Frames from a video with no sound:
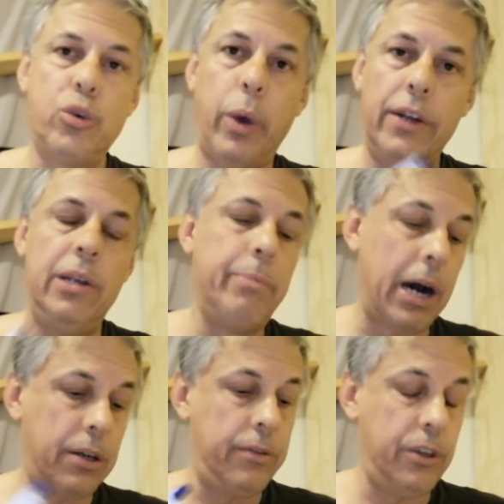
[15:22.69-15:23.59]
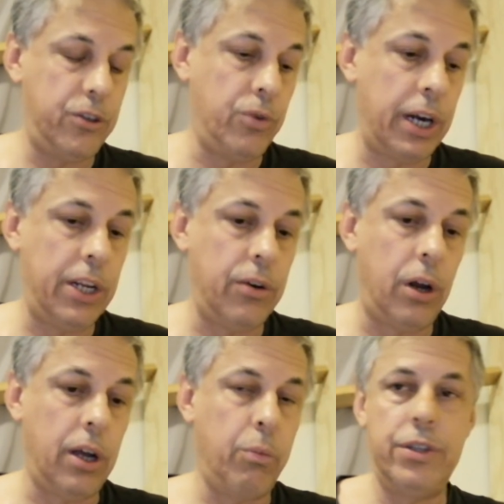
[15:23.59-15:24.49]
20 baht to the Australian
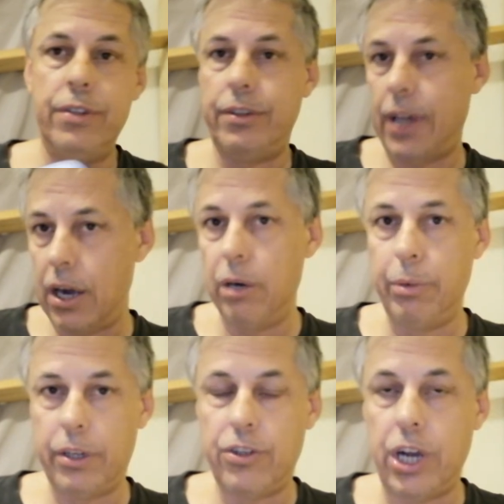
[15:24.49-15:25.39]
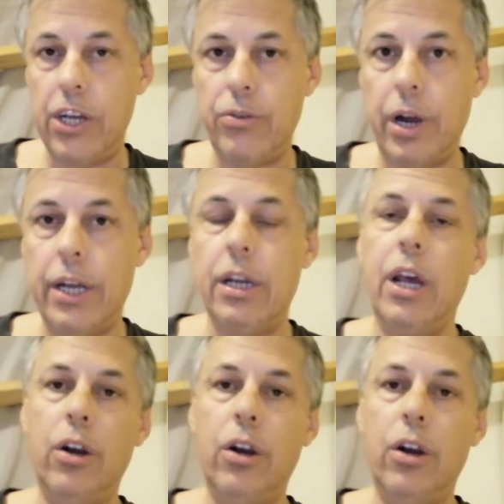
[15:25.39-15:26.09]
dollar, which is a terrible exchange rate.